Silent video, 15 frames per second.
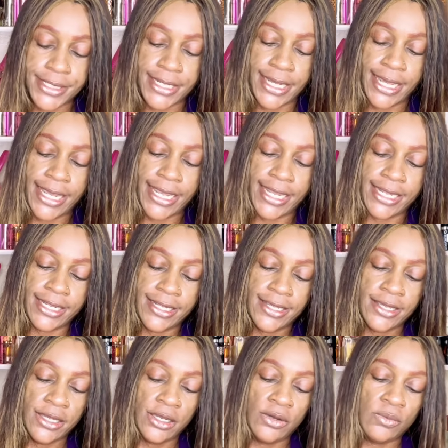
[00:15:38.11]
Okay,
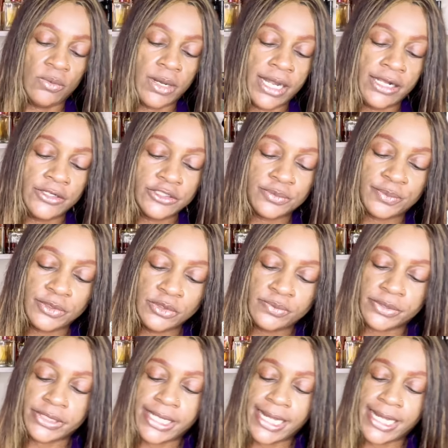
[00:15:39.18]
Wild Bluebell.